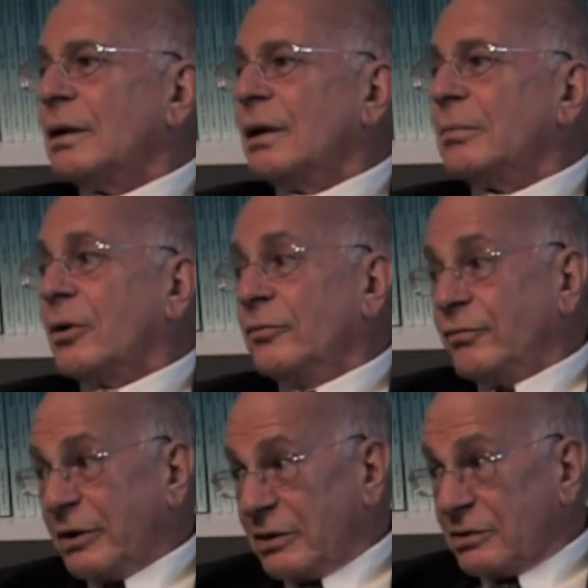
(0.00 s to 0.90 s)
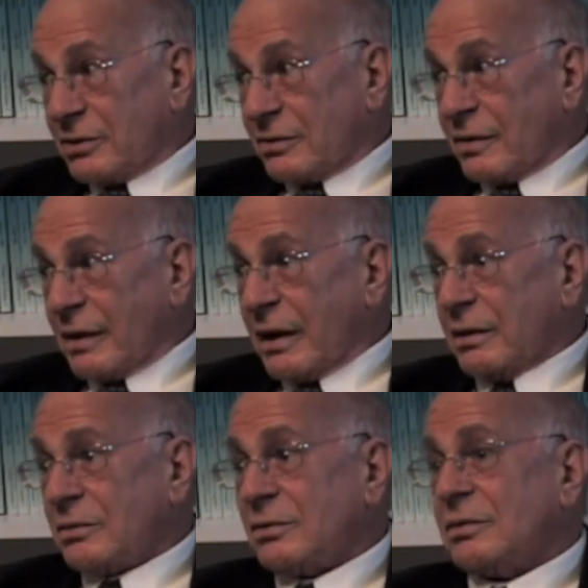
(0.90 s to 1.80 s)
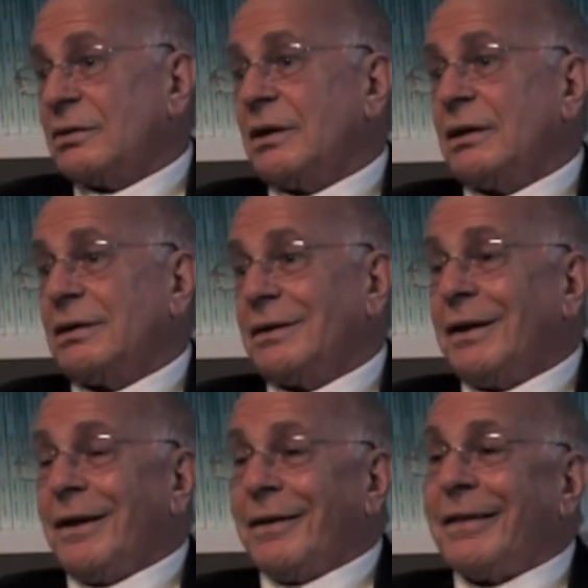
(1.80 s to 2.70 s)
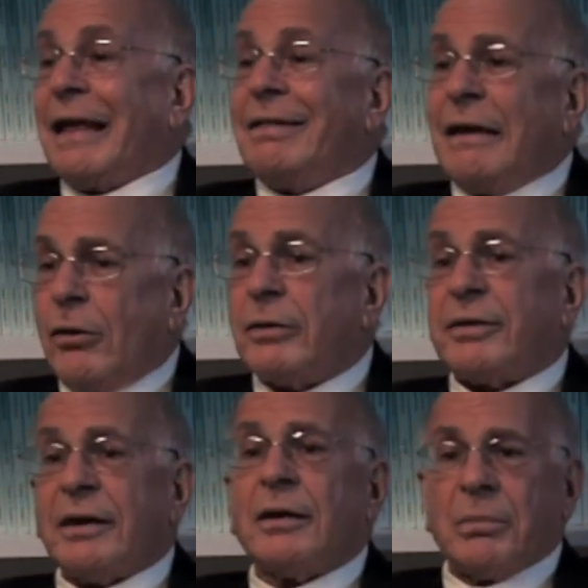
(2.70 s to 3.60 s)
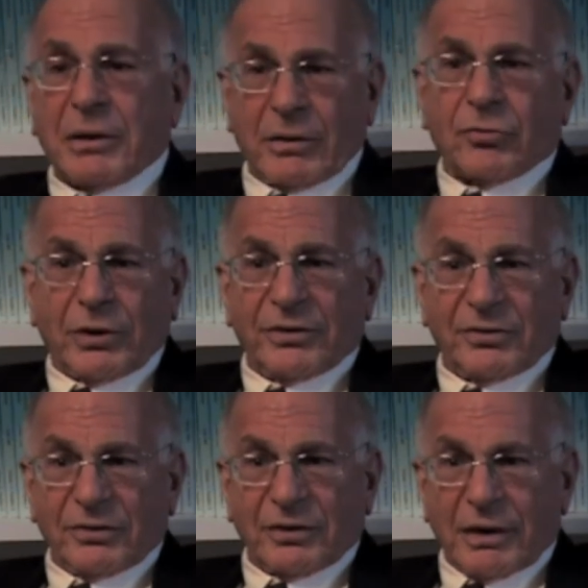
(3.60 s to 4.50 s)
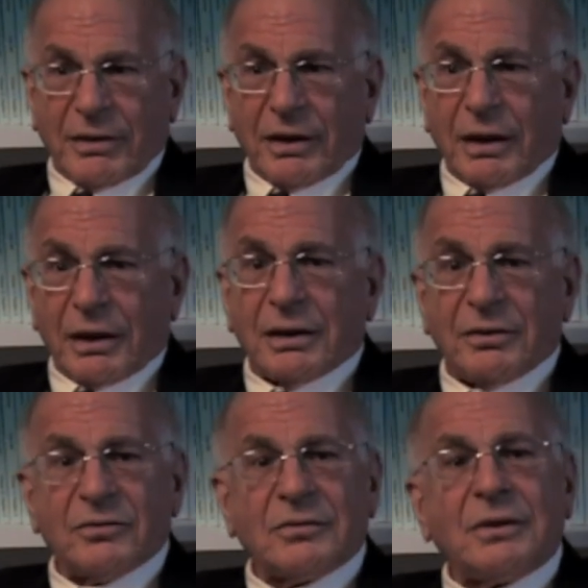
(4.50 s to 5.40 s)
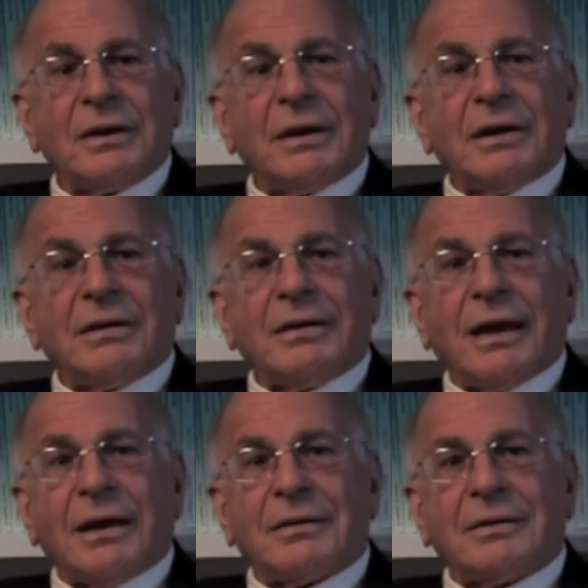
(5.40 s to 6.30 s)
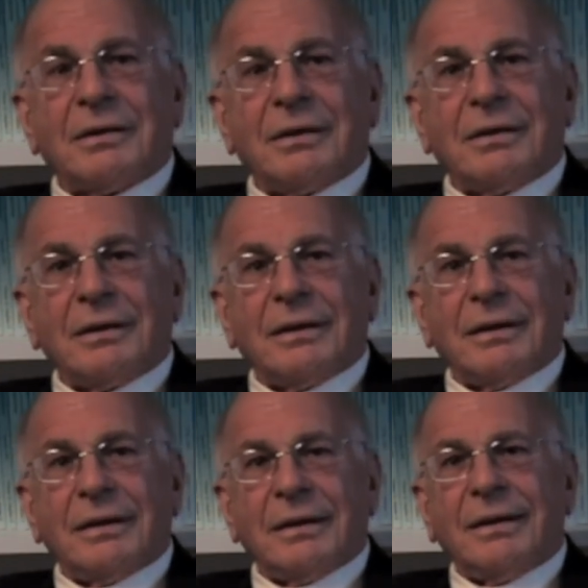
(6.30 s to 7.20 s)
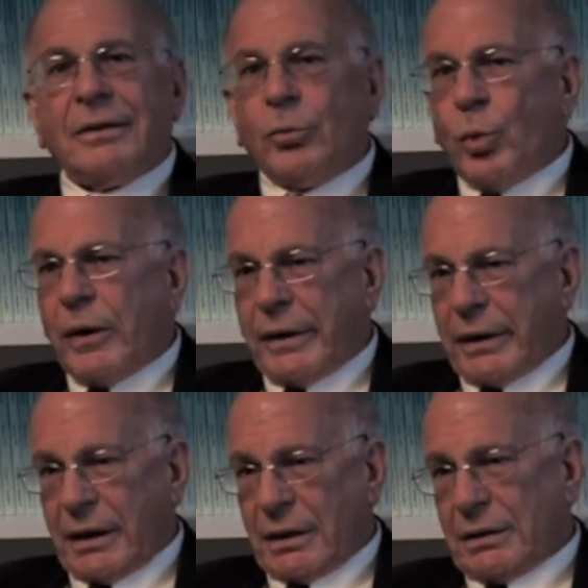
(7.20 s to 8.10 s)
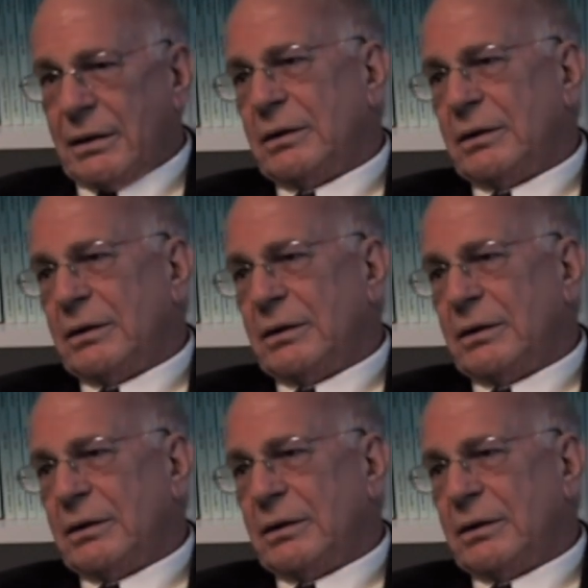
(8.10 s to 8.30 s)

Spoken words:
convinced that the odd thing about the crisis, I think, is that in a way,